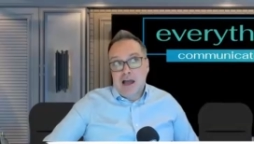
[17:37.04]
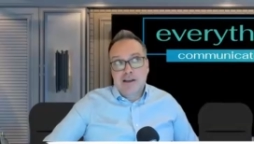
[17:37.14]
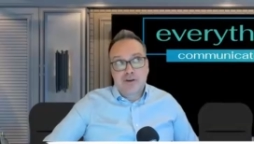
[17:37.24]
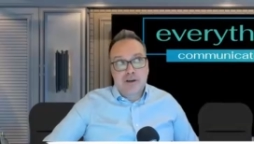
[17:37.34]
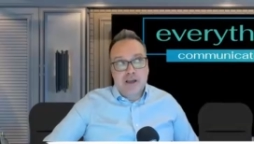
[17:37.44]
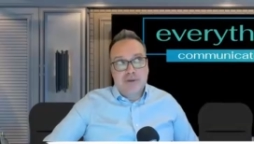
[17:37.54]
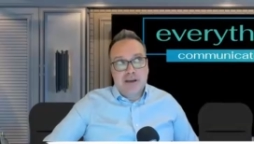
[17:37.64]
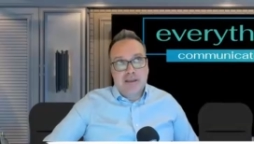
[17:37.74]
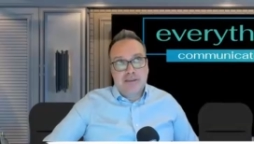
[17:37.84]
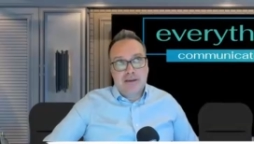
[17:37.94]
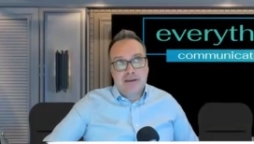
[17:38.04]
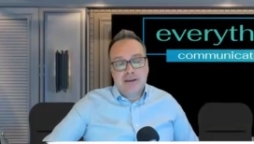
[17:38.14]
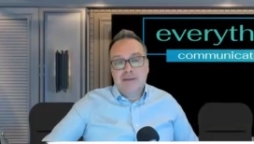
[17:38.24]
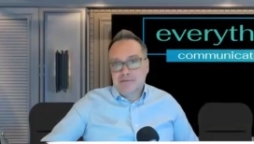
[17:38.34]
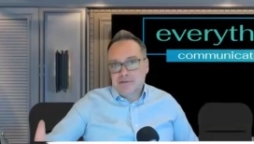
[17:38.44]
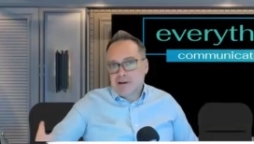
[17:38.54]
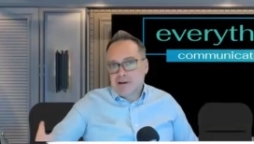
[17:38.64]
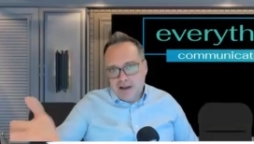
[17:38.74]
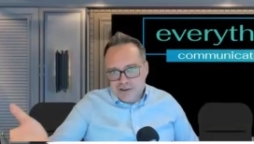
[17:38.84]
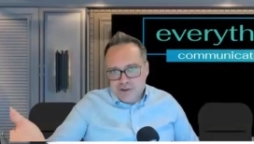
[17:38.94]
Yeah, I agree. I mean,
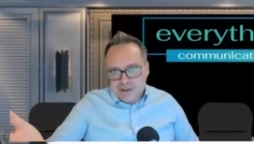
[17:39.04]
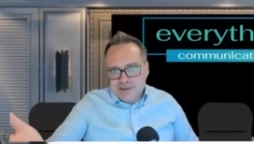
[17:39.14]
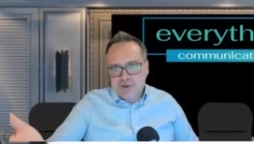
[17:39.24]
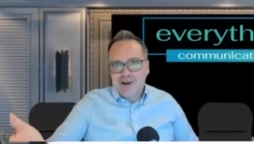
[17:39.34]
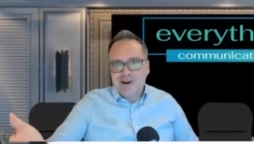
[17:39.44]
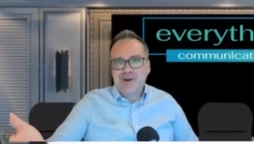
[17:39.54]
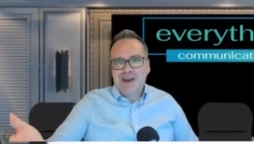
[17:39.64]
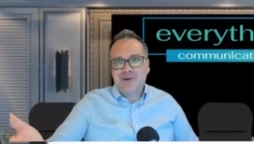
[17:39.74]
I also live in Toronto,